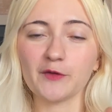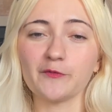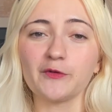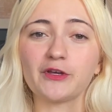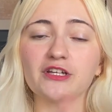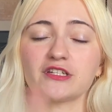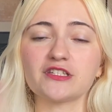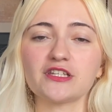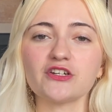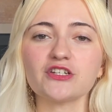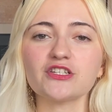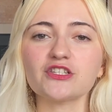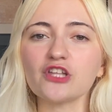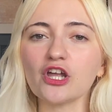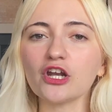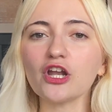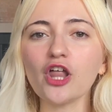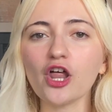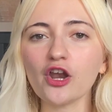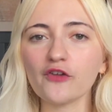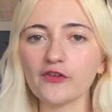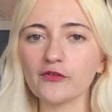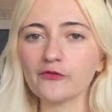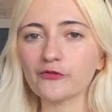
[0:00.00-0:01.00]
because there's not a
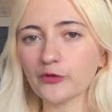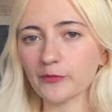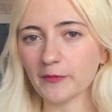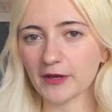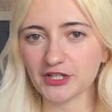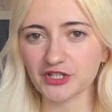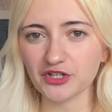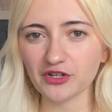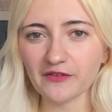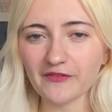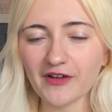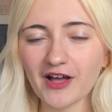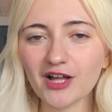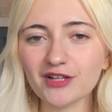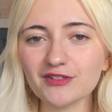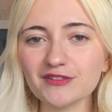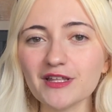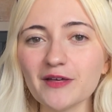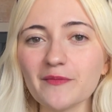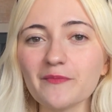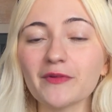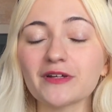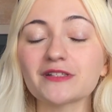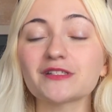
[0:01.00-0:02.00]
lot of information about
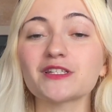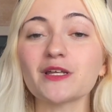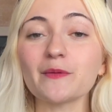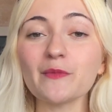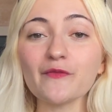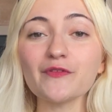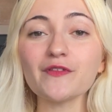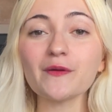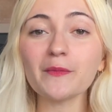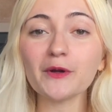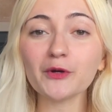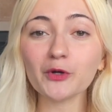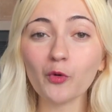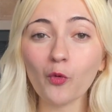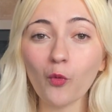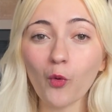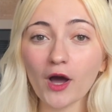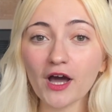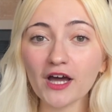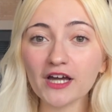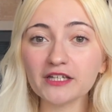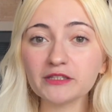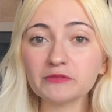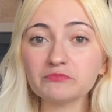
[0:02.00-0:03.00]
them, but some of them are
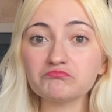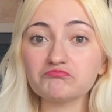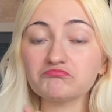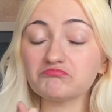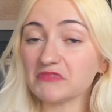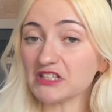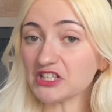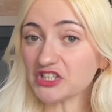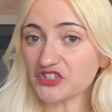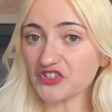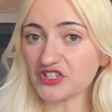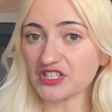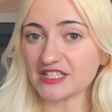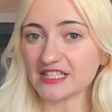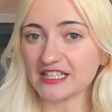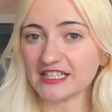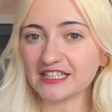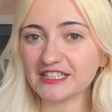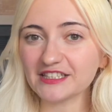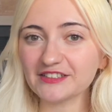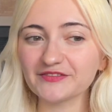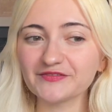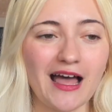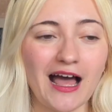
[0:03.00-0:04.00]
quite
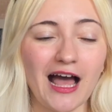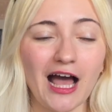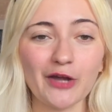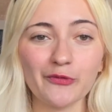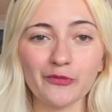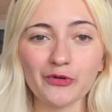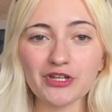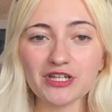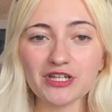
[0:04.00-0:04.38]
interesting. I want to